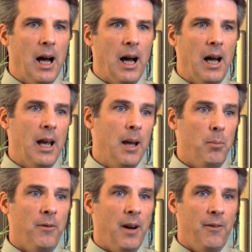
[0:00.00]
uh, and
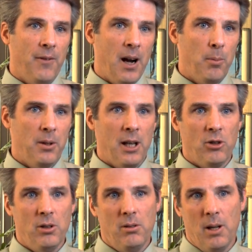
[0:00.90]
provide fire
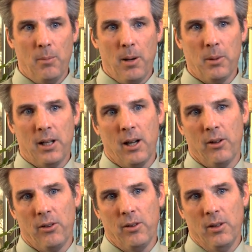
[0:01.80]
protection and public
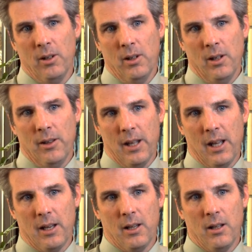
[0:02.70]
health,
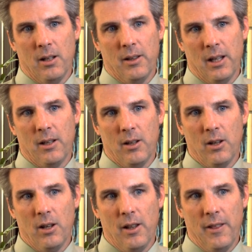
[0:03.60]
then, then
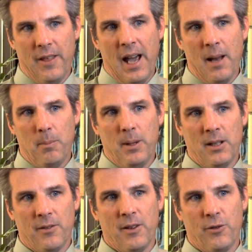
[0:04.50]
that
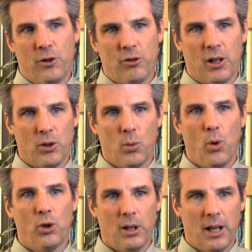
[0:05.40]
piece of infrastructure
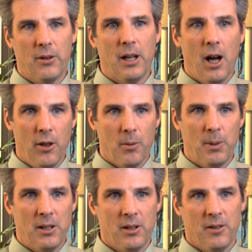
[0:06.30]
won't allow the other
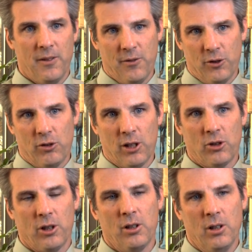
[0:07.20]
pieces of
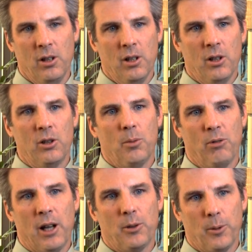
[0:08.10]
infrastructure to
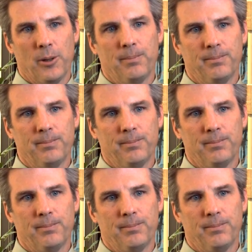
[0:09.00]
prosper